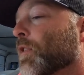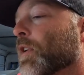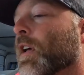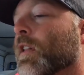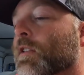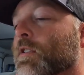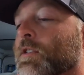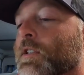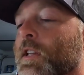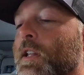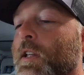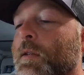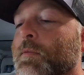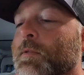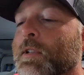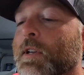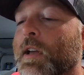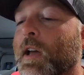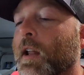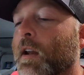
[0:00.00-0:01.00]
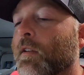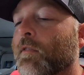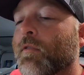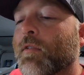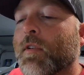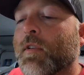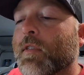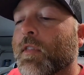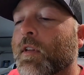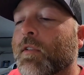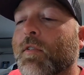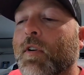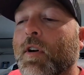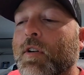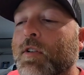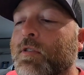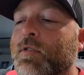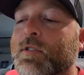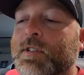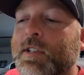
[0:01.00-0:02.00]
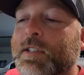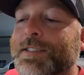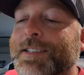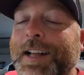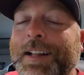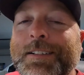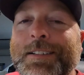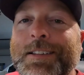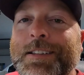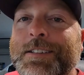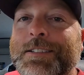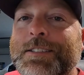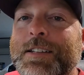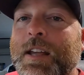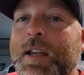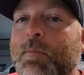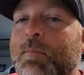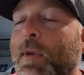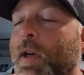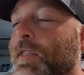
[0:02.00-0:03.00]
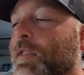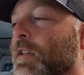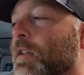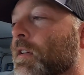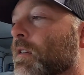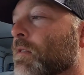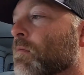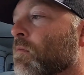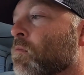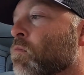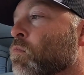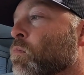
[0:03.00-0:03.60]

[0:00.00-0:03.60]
color schemes that kind of, they've all used exactly the same method.